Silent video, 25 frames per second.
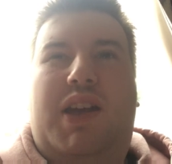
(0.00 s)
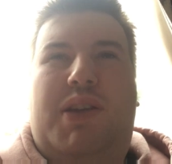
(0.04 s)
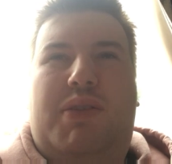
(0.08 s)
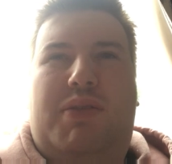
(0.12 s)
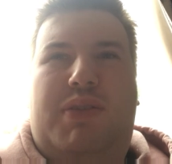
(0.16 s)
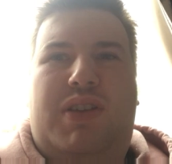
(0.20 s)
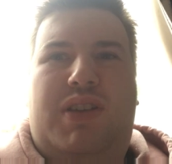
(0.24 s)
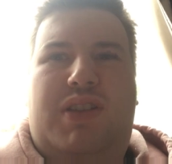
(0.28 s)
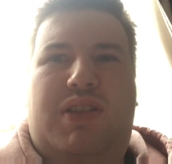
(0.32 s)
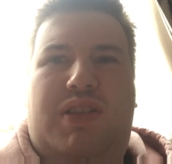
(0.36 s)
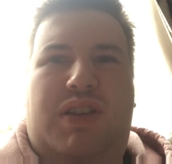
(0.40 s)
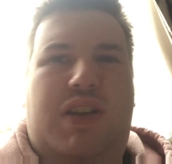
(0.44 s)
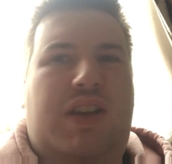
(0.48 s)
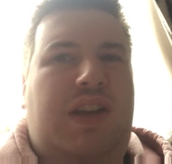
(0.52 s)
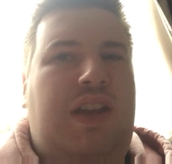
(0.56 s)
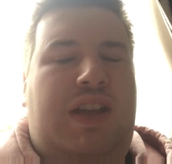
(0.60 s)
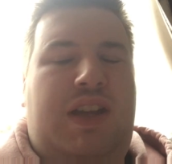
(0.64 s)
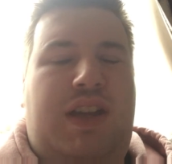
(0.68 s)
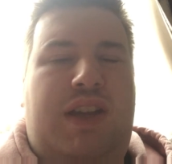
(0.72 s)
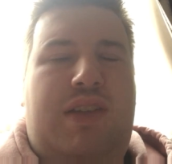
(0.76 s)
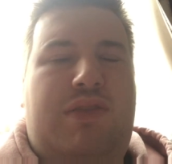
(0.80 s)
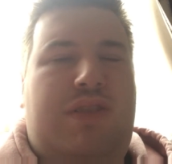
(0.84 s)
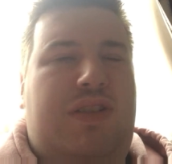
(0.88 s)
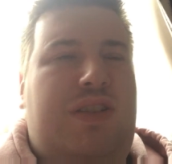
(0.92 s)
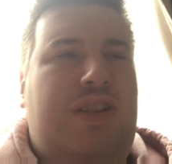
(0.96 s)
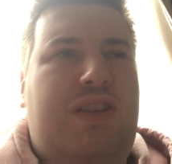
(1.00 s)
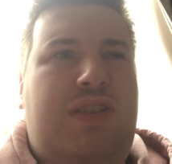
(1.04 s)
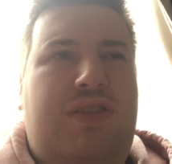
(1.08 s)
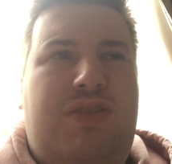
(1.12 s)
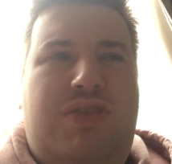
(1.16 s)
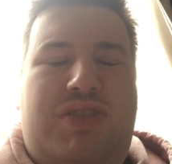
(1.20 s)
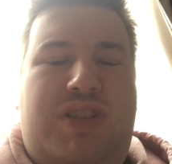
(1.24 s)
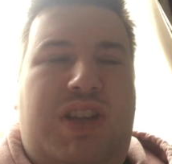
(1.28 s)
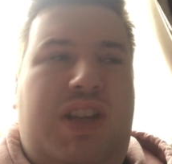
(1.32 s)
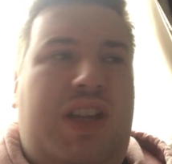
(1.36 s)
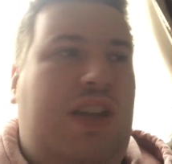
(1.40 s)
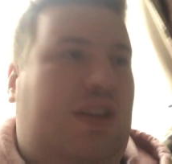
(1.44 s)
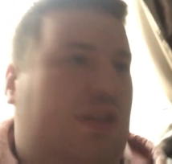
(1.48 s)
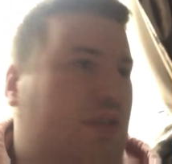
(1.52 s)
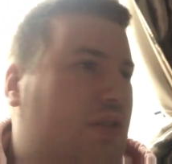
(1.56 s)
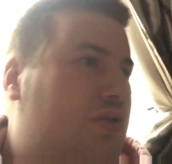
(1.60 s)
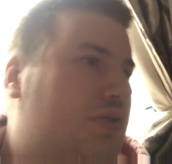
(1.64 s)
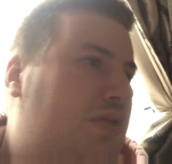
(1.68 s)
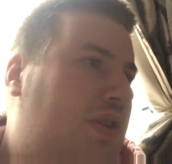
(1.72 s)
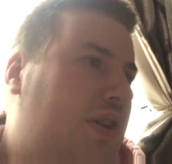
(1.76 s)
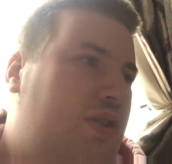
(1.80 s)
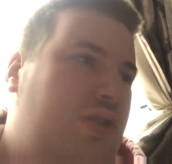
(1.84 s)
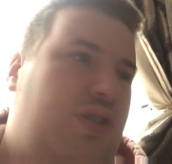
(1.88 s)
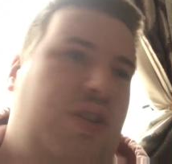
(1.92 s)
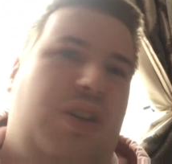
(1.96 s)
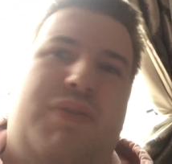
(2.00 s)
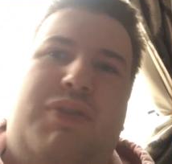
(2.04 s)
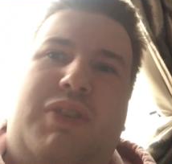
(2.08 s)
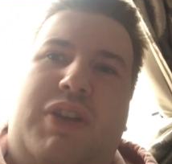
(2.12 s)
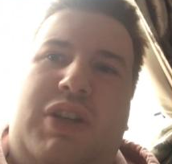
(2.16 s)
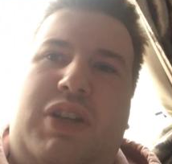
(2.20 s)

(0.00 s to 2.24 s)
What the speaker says: We usually switch off